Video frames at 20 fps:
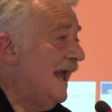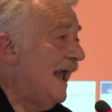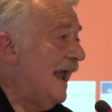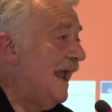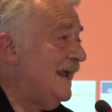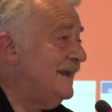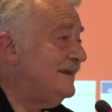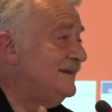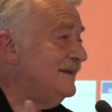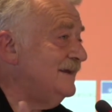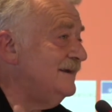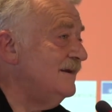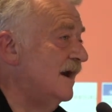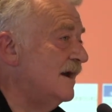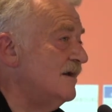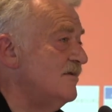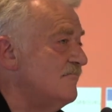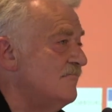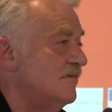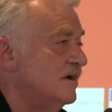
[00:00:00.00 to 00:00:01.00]

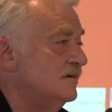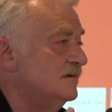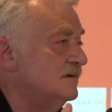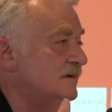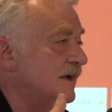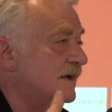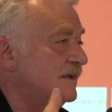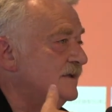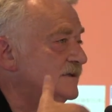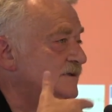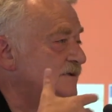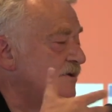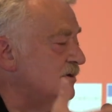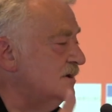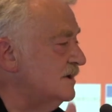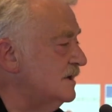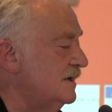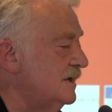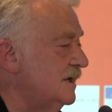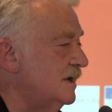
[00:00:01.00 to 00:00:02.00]
1800, and
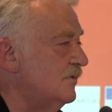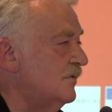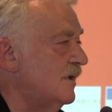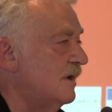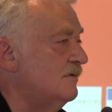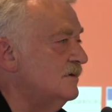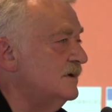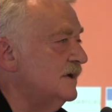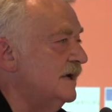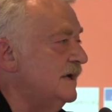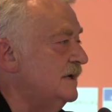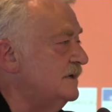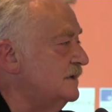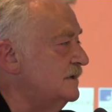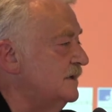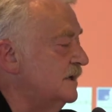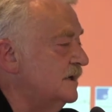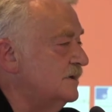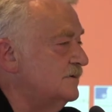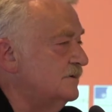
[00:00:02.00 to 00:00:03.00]
certainly around
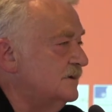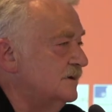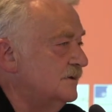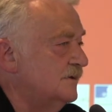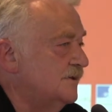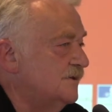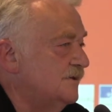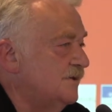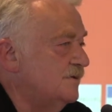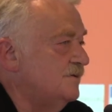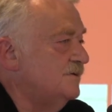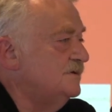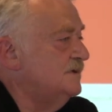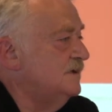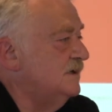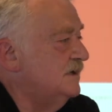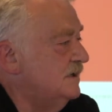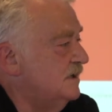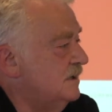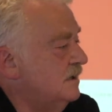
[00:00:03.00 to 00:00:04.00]
1830,
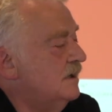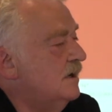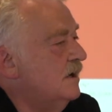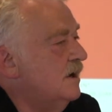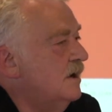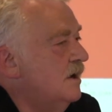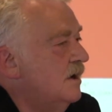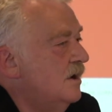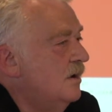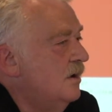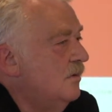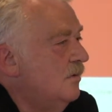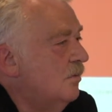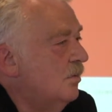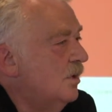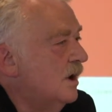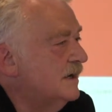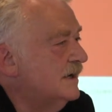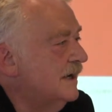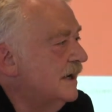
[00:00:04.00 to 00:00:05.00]

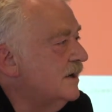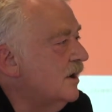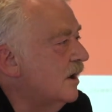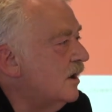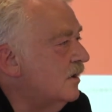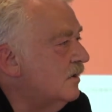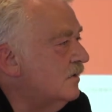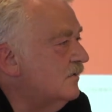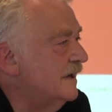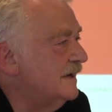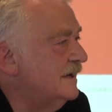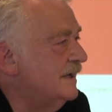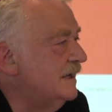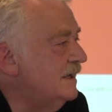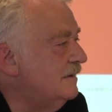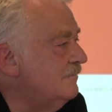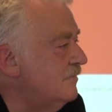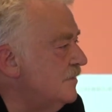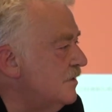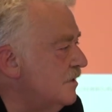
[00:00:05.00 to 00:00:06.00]
what had
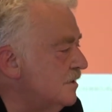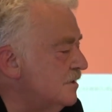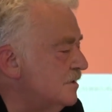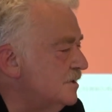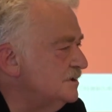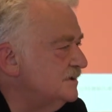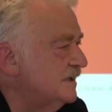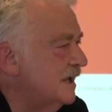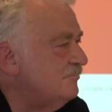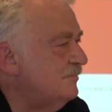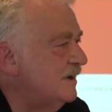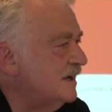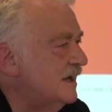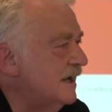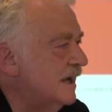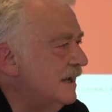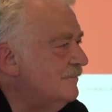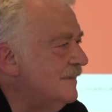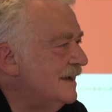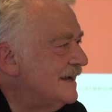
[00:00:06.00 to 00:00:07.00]
already emerged and
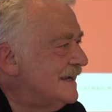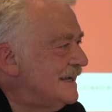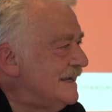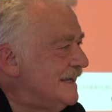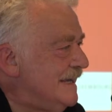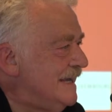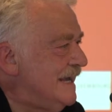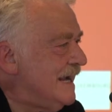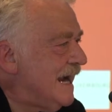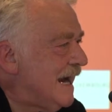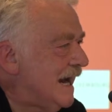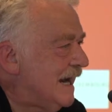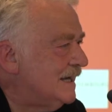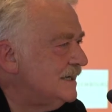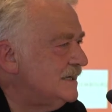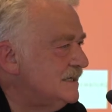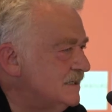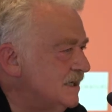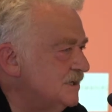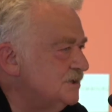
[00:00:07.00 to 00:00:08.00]
became a key
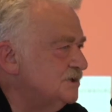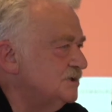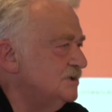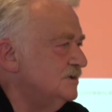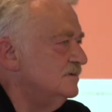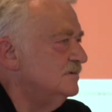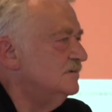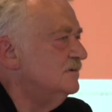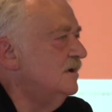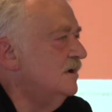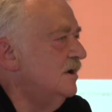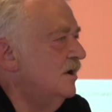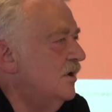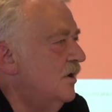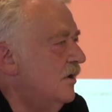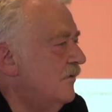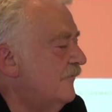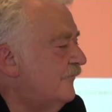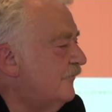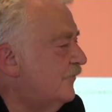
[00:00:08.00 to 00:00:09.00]
condition
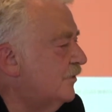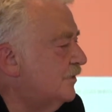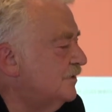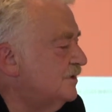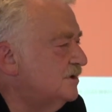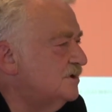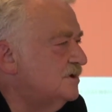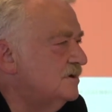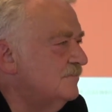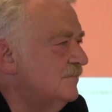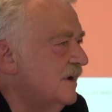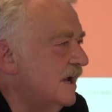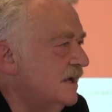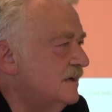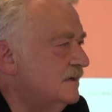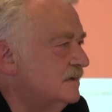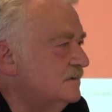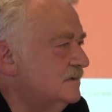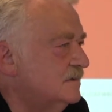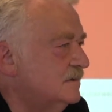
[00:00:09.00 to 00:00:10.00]
for the
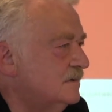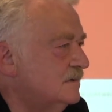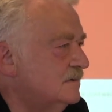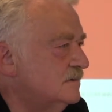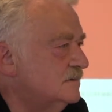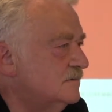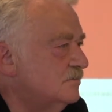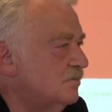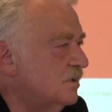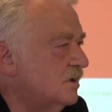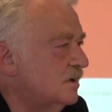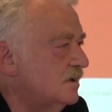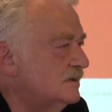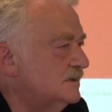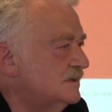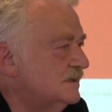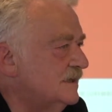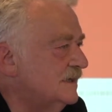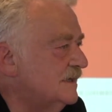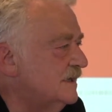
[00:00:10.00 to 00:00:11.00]
humanities
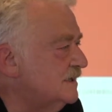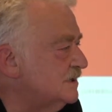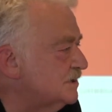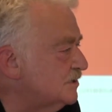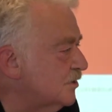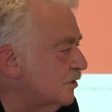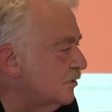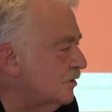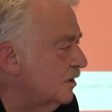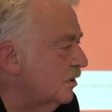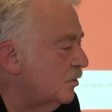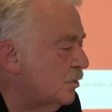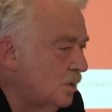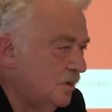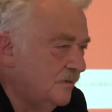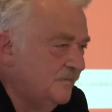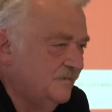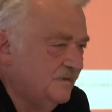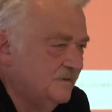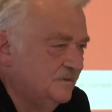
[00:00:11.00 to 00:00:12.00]
was the historical
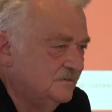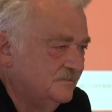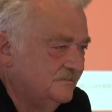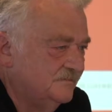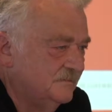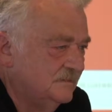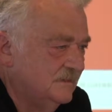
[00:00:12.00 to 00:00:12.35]
worldview.